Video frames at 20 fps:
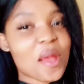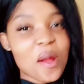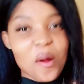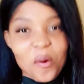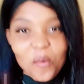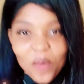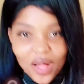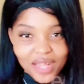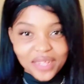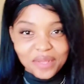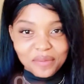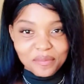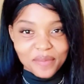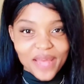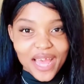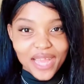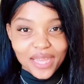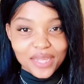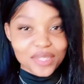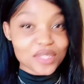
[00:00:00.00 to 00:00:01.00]
Welcome
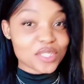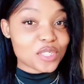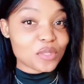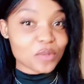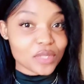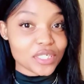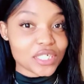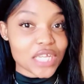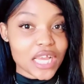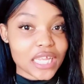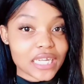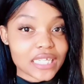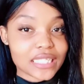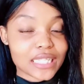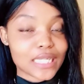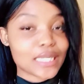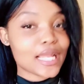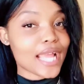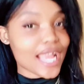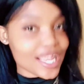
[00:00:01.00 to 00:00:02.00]
back to a channel
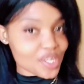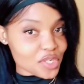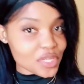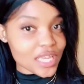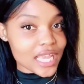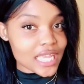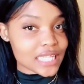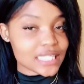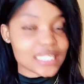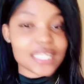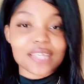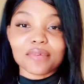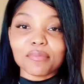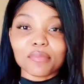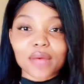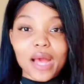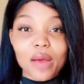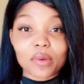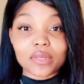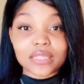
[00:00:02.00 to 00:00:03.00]
that educates,
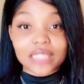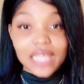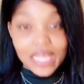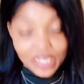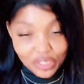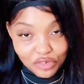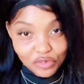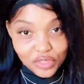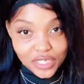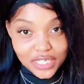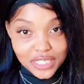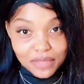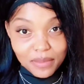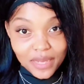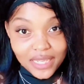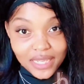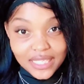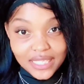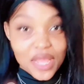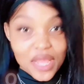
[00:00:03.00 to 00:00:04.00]
empowers, and enriches
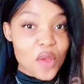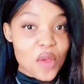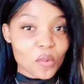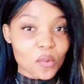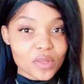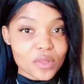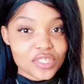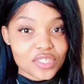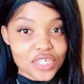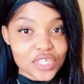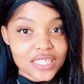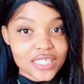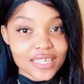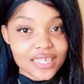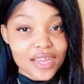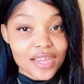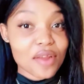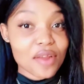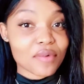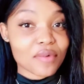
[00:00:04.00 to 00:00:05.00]
minds with
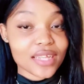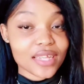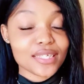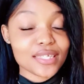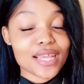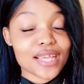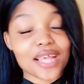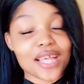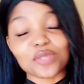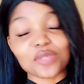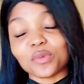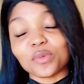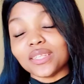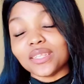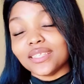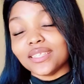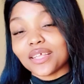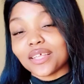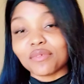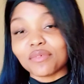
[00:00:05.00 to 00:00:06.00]
Jessica right here as we
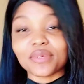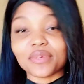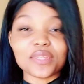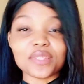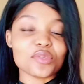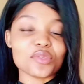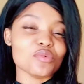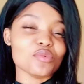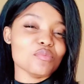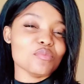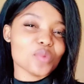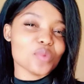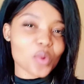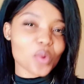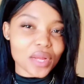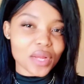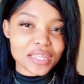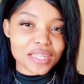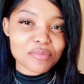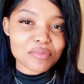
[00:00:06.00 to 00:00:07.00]
delve into
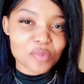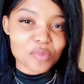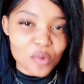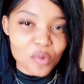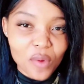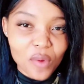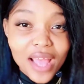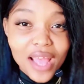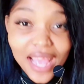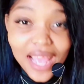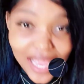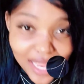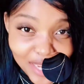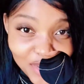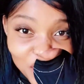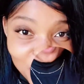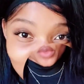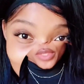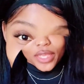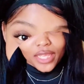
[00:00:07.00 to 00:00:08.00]
more and more
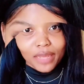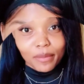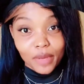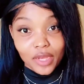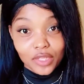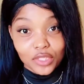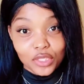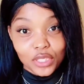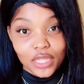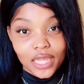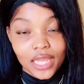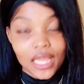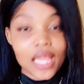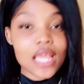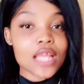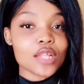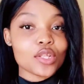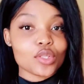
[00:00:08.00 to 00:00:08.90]
interesting topics.